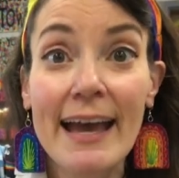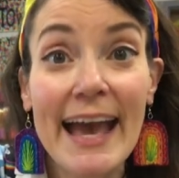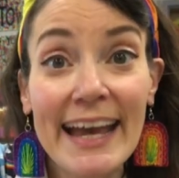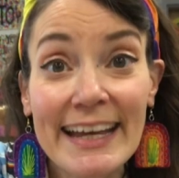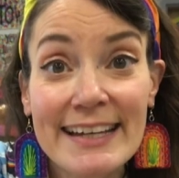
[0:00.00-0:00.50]

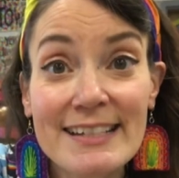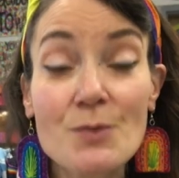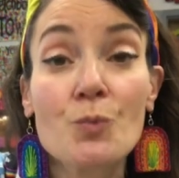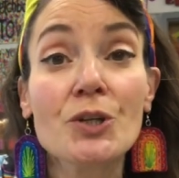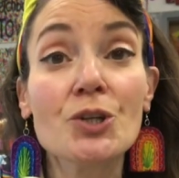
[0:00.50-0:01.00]
And
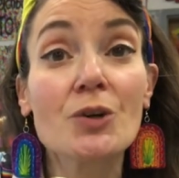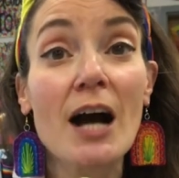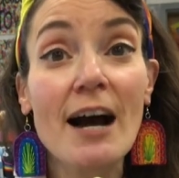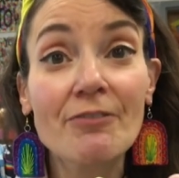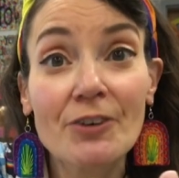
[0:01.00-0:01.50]
when you
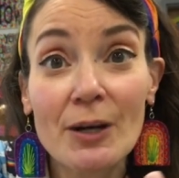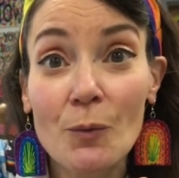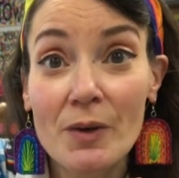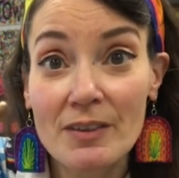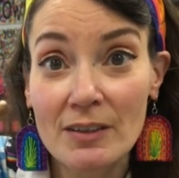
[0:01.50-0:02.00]
cover it
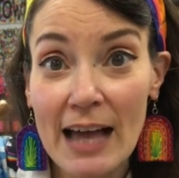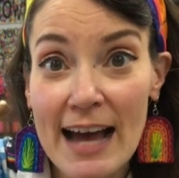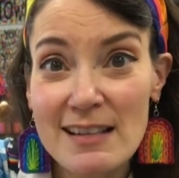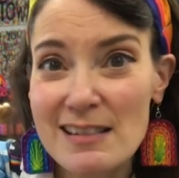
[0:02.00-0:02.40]
with glass,